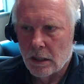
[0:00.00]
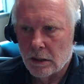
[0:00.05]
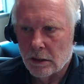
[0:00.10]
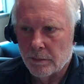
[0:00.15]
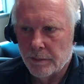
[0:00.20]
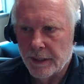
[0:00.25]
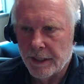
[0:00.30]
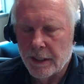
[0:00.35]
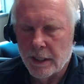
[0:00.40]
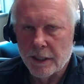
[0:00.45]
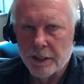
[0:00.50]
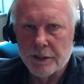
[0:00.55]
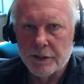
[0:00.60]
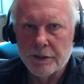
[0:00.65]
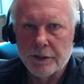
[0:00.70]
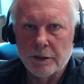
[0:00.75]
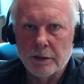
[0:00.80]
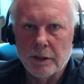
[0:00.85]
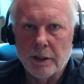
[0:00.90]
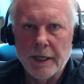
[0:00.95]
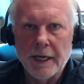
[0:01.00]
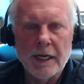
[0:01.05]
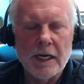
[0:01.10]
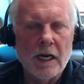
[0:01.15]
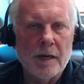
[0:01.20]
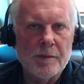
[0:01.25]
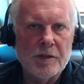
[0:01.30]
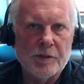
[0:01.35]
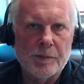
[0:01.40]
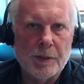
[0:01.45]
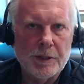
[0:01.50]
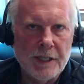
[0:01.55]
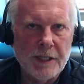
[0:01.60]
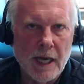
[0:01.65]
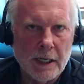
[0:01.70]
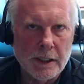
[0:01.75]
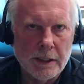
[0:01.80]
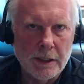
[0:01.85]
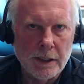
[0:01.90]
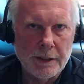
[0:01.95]
Because her income is
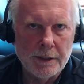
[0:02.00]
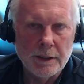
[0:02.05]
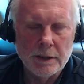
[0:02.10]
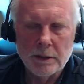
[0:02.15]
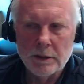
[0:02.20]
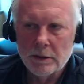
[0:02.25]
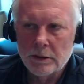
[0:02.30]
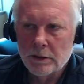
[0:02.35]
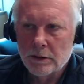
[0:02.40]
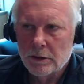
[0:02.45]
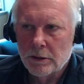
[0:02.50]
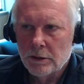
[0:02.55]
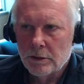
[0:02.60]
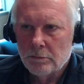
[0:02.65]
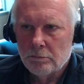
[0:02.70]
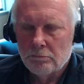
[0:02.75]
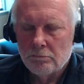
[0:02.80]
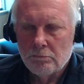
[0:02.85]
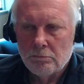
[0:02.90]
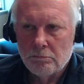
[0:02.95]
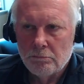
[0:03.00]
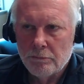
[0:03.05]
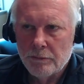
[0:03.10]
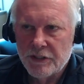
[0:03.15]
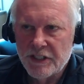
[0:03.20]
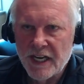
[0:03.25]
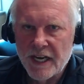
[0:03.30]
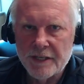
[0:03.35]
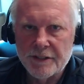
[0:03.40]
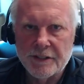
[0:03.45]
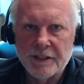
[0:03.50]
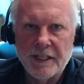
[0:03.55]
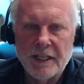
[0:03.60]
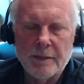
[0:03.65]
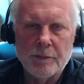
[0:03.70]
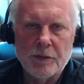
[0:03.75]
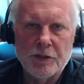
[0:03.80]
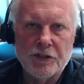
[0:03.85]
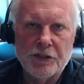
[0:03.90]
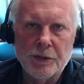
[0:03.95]
protected. Chances of
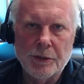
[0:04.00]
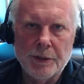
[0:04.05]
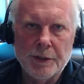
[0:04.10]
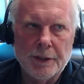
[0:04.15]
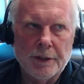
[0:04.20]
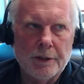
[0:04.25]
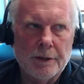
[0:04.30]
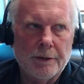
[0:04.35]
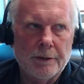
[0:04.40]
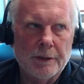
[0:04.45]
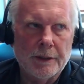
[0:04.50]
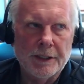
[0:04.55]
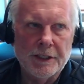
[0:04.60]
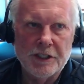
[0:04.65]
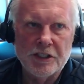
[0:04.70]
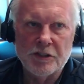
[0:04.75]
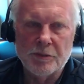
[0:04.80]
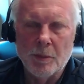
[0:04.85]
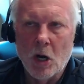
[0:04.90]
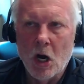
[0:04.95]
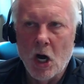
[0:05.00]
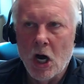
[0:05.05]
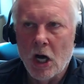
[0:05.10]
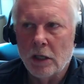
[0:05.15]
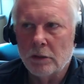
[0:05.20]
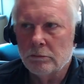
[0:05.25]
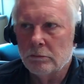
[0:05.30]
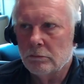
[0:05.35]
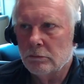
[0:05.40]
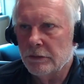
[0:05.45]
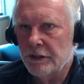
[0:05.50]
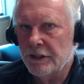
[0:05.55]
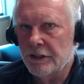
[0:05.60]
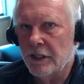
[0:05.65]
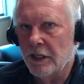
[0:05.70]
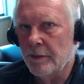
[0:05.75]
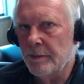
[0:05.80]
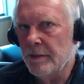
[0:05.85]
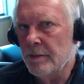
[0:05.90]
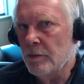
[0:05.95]
them suing her are really small. She's
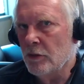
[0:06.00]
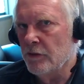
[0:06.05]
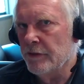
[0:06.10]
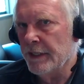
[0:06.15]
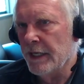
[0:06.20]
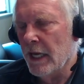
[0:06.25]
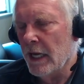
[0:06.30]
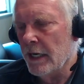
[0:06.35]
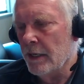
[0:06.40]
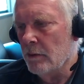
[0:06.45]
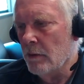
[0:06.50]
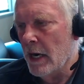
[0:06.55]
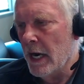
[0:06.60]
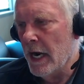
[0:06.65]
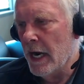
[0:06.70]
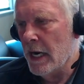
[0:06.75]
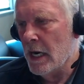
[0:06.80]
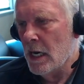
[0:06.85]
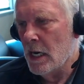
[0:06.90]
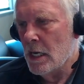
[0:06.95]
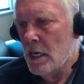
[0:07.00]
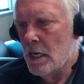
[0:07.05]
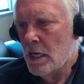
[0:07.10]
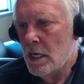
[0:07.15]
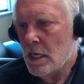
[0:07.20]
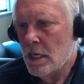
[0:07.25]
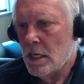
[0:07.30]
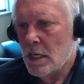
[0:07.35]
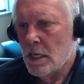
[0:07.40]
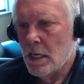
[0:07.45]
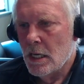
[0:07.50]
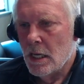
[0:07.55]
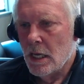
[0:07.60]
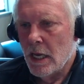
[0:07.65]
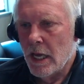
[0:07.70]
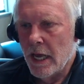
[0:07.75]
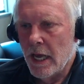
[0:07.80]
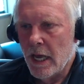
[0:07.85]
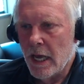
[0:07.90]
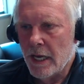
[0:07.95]
gonna be moving anyway.
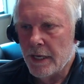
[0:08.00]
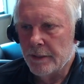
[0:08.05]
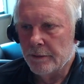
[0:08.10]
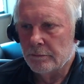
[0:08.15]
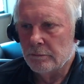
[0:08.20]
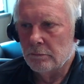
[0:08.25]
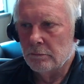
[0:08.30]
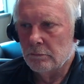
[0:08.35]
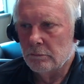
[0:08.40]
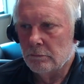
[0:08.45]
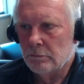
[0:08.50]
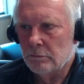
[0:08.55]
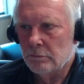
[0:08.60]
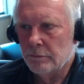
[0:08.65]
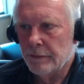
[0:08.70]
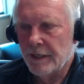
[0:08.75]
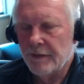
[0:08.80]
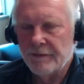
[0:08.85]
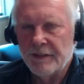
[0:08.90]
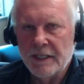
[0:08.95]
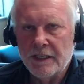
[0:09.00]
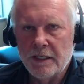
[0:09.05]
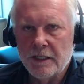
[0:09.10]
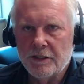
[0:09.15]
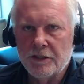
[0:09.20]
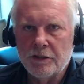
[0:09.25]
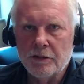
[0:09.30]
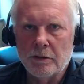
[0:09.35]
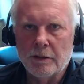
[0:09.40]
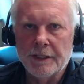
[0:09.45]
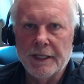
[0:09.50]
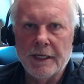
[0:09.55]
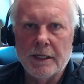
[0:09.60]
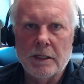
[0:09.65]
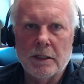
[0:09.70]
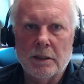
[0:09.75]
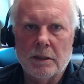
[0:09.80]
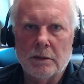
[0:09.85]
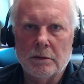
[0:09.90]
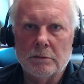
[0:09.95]
But if they did sue her, they
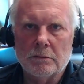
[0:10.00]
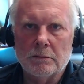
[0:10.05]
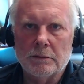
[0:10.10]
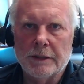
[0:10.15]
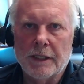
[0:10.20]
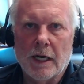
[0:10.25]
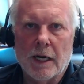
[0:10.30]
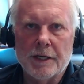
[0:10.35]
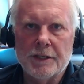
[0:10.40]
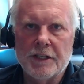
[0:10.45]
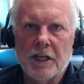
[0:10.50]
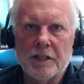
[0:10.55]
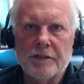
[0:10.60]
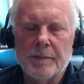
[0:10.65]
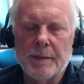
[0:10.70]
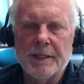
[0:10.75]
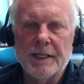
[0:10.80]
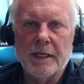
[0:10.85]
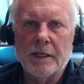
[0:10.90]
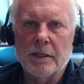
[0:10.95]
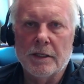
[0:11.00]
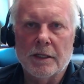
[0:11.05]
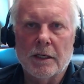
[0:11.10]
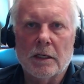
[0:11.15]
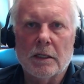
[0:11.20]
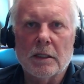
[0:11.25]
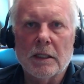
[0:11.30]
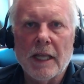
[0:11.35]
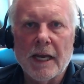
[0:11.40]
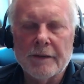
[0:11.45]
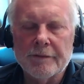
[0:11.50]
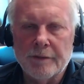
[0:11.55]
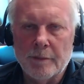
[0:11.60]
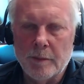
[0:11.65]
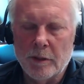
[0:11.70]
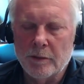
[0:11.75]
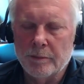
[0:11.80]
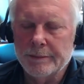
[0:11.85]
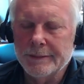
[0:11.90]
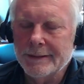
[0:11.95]
got a judgment they couldn't collect from
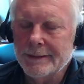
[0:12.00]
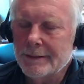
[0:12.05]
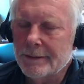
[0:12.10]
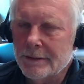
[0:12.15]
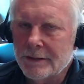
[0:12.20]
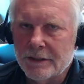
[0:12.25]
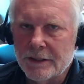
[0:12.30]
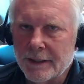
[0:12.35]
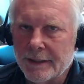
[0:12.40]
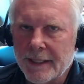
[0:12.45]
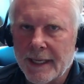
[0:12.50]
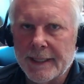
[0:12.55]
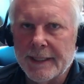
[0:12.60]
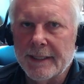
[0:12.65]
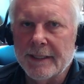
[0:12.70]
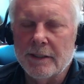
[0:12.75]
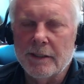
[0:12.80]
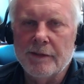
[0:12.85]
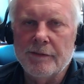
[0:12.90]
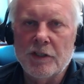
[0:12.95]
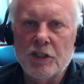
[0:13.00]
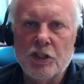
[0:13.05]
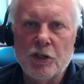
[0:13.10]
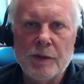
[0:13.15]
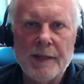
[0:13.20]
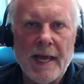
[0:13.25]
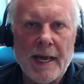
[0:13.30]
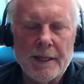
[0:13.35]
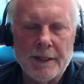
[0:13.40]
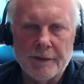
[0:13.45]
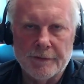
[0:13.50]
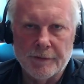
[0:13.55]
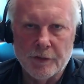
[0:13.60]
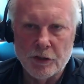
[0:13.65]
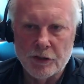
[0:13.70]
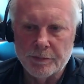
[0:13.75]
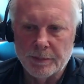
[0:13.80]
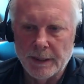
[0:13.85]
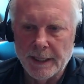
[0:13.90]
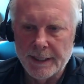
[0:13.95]
her. But it's unlikely they'll even do that in the
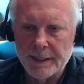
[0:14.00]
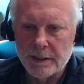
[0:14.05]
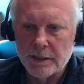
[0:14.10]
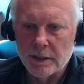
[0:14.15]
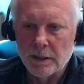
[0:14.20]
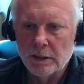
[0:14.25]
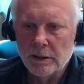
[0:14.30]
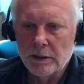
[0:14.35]
first place.